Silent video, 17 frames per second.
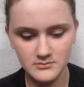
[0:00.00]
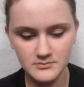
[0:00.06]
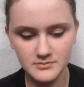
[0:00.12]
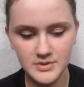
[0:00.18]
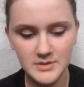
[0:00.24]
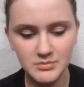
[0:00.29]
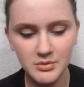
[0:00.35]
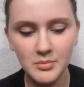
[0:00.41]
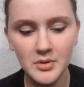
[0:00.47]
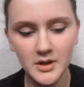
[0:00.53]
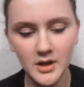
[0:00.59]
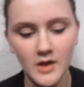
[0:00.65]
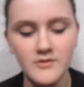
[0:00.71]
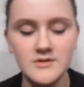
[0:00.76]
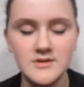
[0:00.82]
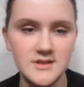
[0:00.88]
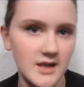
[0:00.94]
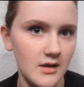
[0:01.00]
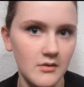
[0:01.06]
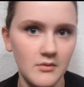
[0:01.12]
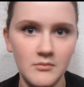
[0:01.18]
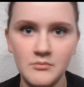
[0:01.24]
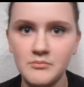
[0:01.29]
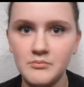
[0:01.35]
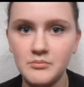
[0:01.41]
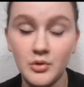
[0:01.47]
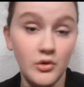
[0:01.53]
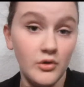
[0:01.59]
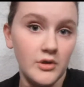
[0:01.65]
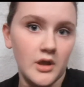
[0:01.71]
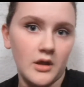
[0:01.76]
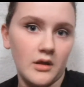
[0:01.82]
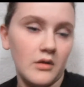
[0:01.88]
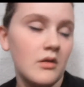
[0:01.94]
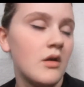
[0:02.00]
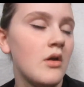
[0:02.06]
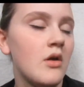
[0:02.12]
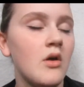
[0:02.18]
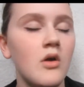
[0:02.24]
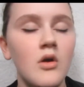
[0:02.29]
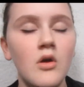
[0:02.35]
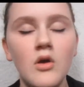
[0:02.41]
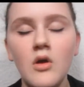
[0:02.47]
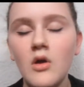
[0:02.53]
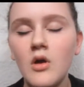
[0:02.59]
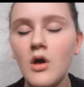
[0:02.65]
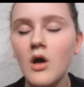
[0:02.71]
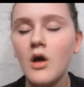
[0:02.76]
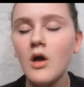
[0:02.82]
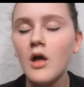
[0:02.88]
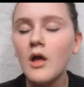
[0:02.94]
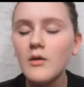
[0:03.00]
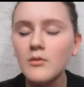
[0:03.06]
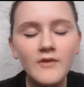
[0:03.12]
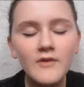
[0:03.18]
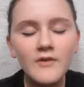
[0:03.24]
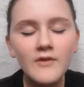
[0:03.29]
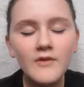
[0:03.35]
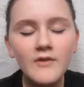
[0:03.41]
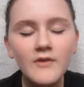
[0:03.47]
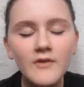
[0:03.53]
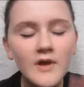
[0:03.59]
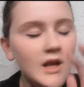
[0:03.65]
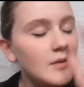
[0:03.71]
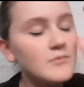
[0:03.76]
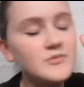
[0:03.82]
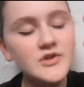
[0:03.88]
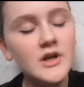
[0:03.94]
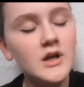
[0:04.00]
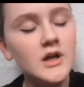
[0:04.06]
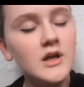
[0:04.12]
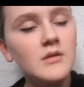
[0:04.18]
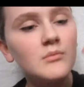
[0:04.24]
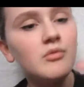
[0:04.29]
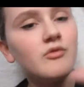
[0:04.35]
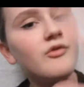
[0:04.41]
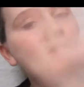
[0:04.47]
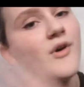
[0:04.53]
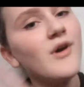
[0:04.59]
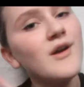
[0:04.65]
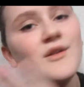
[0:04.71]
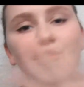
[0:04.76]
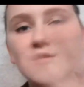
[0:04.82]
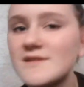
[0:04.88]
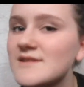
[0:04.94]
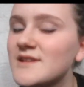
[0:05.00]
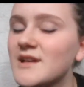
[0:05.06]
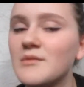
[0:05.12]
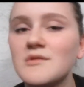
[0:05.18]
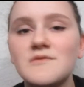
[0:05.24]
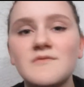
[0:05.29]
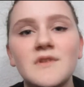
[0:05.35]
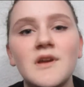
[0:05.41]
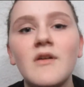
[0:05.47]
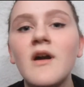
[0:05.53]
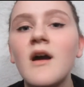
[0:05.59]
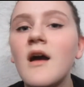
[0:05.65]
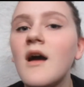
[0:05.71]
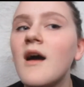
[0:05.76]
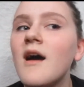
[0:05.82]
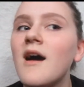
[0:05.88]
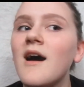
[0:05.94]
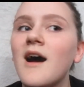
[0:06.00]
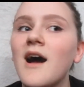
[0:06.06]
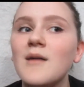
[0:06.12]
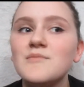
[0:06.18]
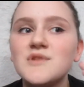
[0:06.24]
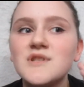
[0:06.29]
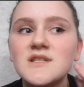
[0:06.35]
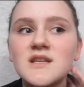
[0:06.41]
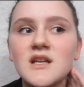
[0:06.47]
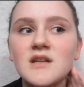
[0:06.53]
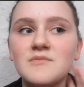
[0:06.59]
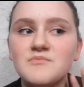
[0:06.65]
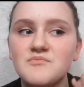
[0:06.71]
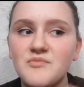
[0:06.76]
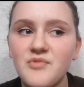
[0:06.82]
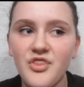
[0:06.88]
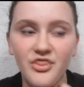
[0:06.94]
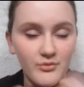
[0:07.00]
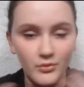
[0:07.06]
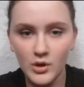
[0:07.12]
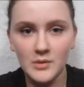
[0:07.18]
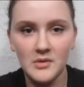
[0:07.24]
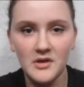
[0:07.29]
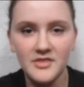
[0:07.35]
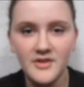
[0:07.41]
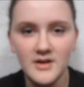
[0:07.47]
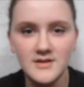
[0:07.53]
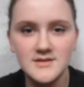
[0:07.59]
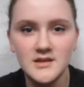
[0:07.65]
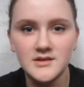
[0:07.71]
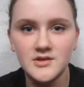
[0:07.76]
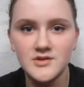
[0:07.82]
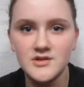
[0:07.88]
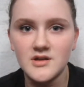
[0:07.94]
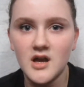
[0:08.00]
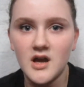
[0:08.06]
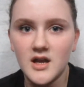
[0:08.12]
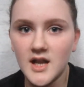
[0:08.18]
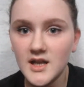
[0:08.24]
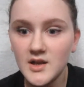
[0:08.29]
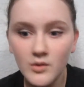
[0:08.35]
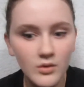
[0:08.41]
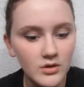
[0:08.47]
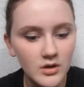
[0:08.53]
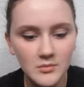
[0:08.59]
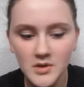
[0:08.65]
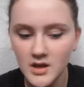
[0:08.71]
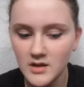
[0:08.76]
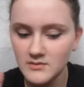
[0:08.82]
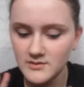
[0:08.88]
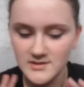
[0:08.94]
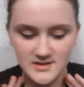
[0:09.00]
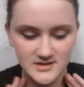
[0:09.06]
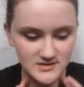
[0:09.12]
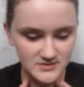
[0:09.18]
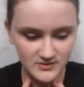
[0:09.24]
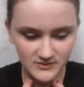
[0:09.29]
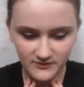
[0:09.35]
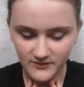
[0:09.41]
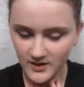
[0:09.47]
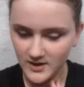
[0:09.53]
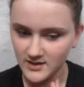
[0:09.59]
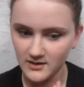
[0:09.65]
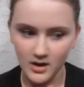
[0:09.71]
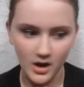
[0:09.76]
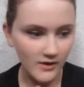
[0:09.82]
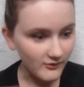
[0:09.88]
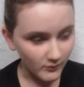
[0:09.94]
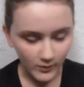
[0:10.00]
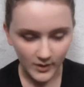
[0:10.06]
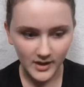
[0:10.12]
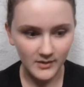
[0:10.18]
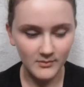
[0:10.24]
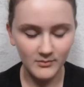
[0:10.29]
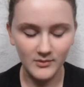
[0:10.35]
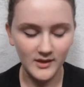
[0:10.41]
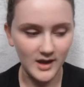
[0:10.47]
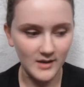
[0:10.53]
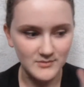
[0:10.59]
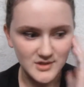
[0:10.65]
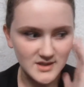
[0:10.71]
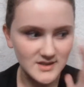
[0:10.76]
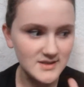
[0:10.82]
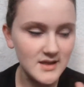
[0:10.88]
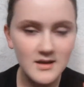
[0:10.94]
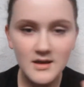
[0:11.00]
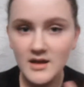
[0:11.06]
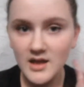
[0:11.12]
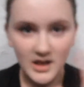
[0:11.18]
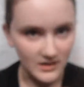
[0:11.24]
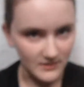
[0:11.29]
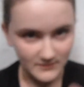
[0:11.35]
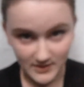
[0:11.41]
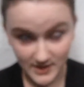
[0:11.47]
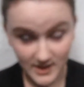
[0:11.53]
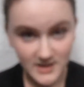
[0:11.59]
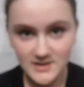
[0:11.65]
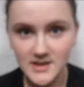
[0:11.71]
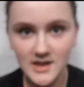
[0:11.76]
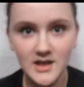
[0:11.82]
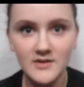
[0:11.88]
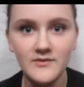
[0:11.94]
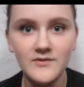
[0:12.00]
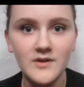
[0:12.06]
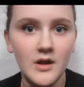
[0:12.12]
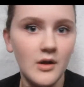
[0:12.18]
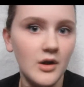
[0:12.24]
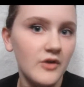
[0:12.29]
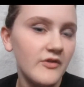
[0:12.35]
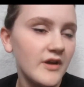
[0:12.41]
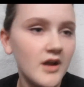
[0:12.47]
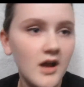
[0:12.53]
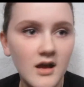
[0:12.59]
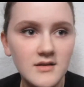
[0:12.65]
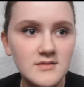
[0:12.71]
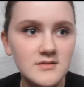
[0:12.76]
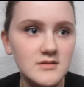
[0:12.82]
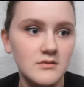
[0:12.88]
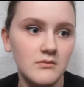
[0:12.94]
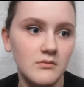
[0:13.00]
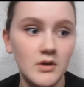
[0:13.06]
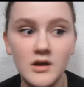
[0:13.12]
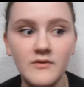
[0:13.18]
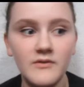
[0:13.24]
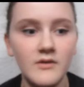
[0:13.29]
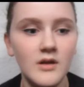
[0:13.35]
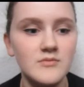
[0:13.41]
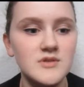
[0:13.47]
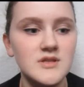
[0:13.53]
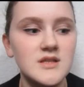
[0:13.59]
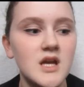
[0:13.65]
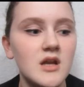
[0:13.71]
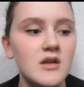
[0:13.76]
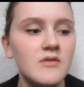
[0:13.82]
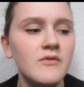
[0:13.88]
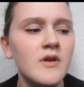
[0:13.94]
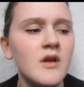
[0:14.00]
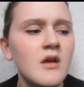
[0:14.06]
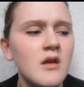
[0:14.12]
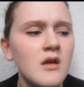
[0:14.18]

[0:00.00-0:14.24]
People putting others down, bullying. It really, and I'm sorry before I'll disclaimer this video, I'm just kind of throwing my thoughts out there. They're not in any order. This is fucking off whim. Like, I'm just, and like I said, sorry if I cuss or whatever. I'm just kind of